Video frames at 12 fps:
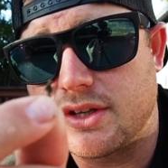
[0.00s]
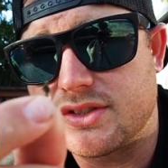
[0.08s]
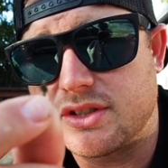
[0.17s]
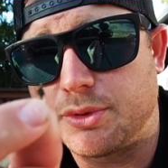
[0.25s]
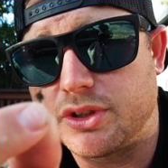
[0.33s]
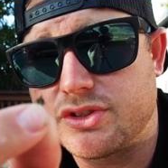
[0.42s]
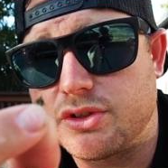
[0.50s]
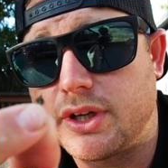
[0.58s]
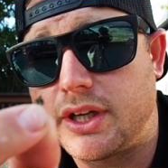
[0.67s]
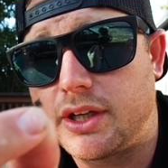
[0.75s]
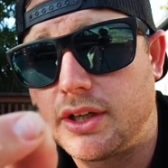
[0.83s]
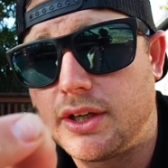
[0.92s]
that are similar to
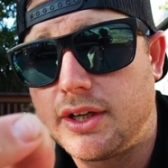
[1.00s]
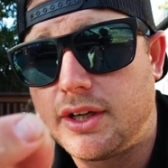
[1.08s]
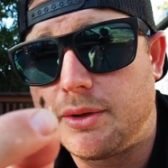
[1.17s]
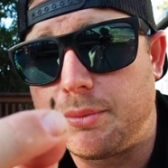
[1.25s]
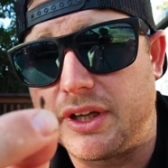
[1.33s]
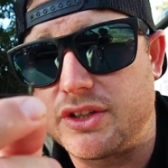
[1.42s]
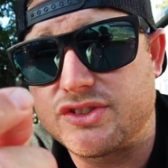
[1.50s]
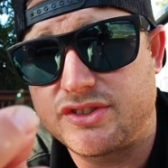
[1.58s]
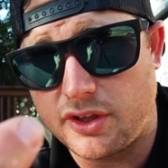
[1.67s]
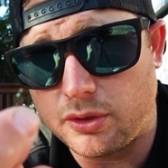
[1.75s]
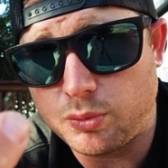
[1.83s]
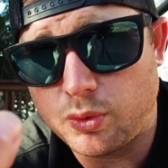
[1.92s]
it. It's
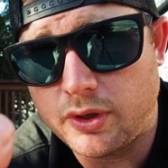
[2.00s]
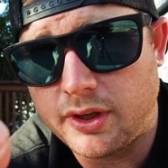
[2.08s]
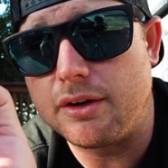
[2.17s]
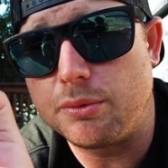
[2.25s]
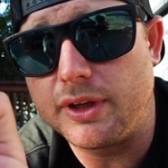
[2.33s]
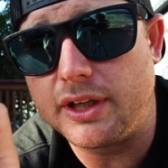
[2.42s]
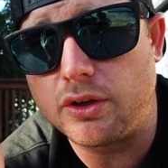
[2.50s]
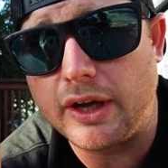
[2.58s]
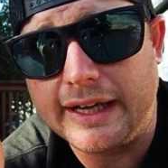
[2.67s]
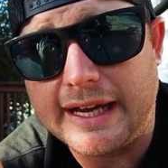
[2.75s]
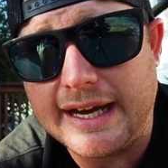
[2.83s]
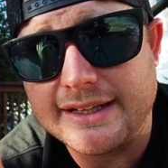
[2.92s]
still water, a really
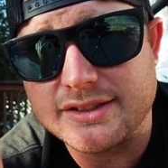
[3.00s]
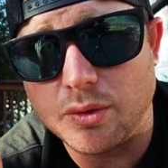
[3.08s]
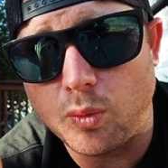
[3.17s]
light cast.